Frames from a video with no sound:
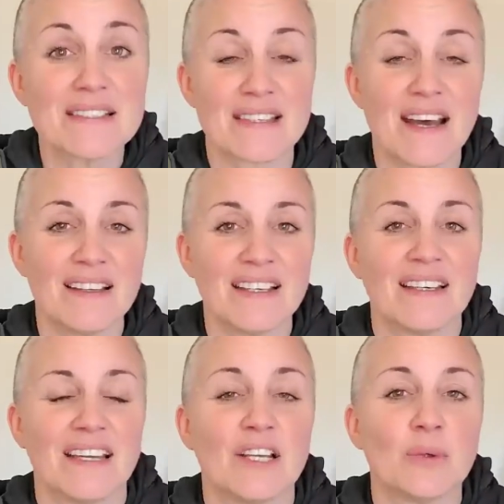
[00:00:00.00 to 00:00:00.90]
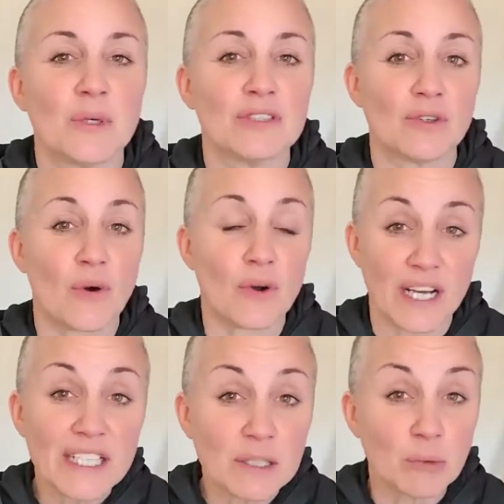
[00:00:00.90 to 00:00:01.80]
body and, above
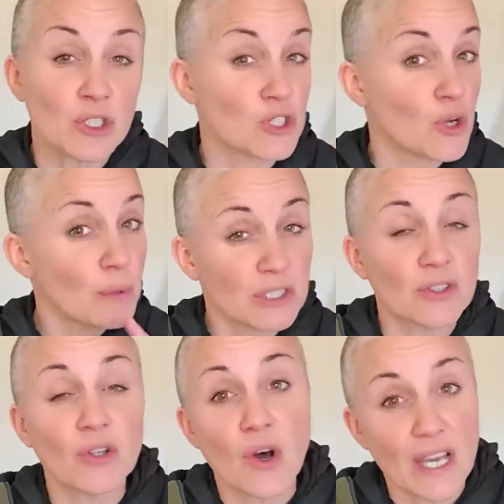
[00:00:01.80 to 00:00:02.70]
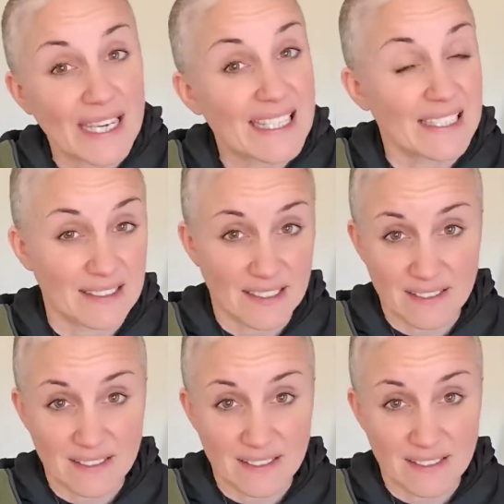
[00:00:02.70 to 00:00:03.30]
all, our intestines.